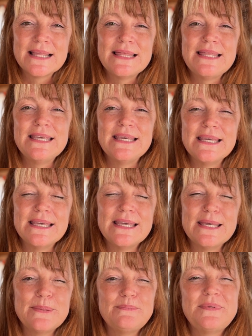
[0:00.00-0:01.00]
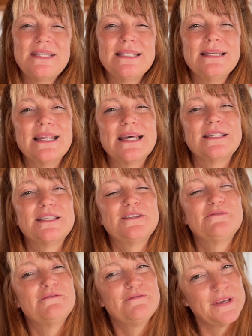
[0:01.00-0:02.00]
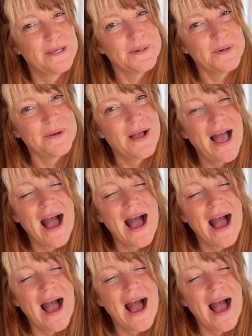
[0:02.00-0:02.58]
the empty nest feel.